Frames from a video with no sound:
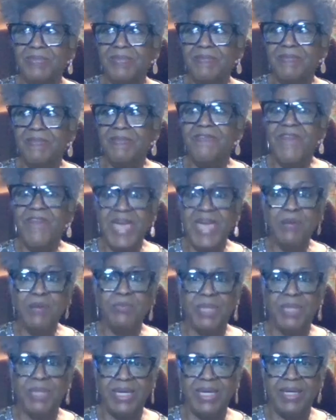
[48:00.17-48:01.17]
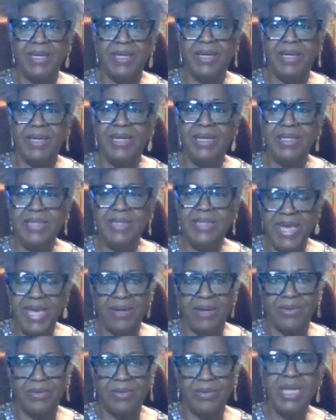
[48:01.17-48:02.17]
family
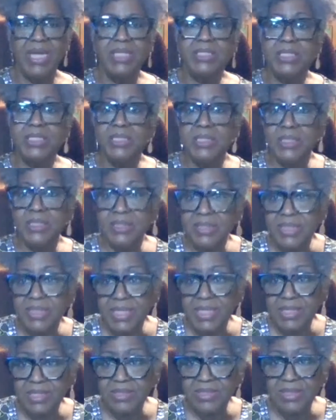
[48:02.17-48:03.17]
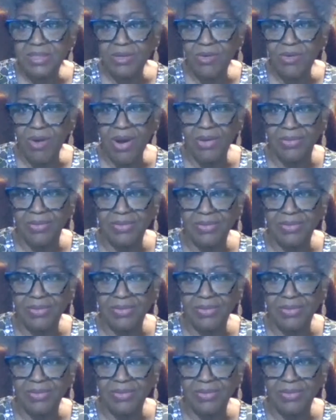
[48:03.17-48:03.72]
now. It just continues to grow,